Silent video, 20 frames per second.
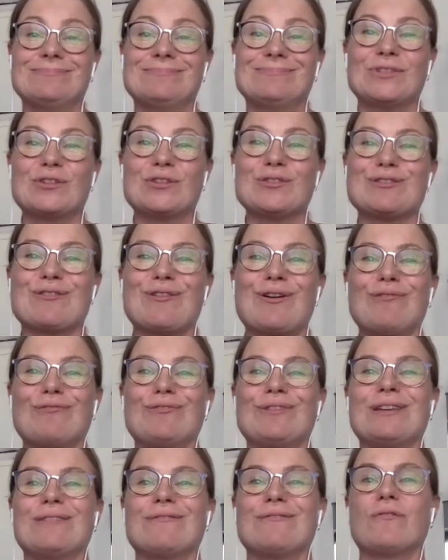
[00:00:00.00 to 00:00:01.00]
not
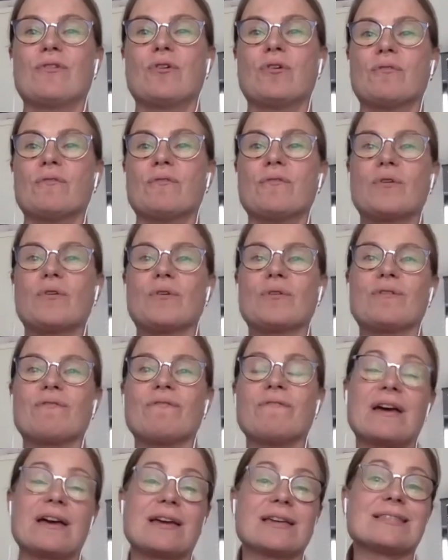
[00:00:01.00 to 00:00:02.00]
only for the
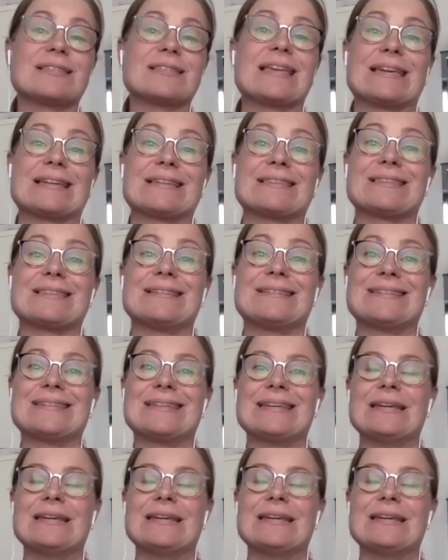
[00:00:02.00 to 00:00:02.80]
fast exit.